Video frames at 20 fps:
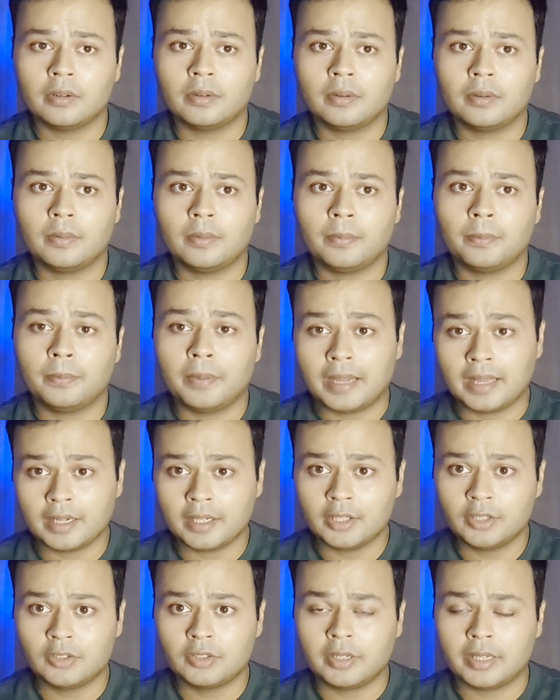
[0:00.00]
marriage
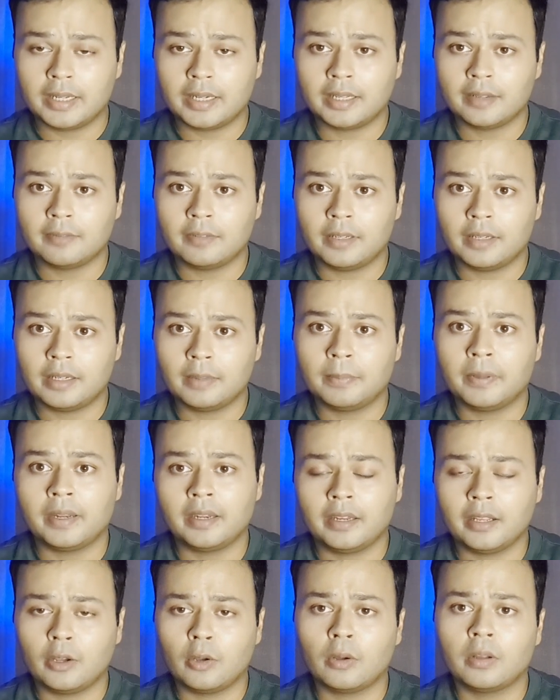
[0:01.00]
negatively depending
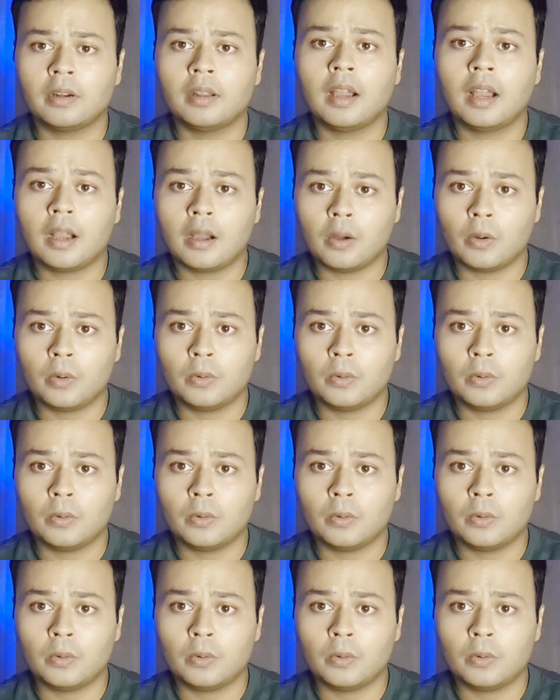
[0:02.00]
on how